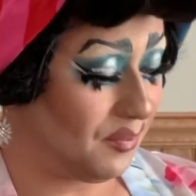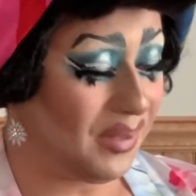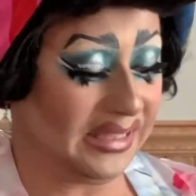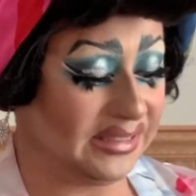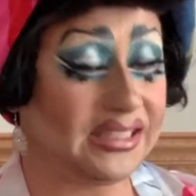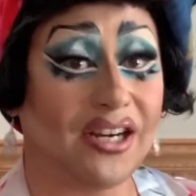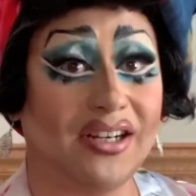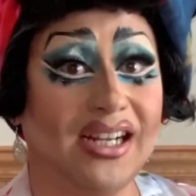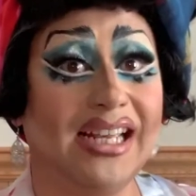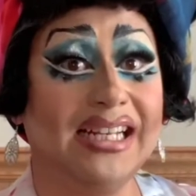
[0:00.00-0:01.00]
by
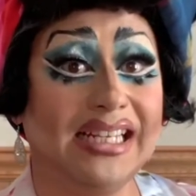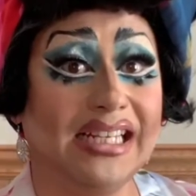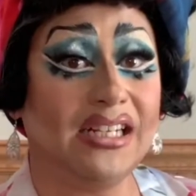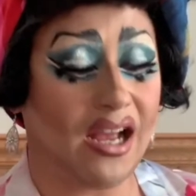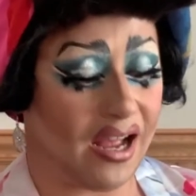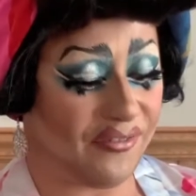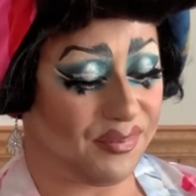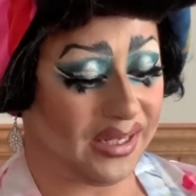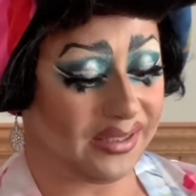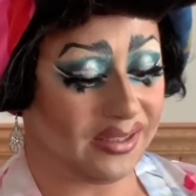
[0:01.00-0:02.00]
Sarah and Ian
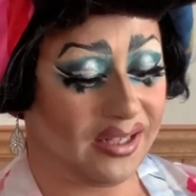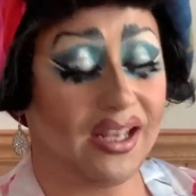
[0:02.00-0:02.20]
Hoffman,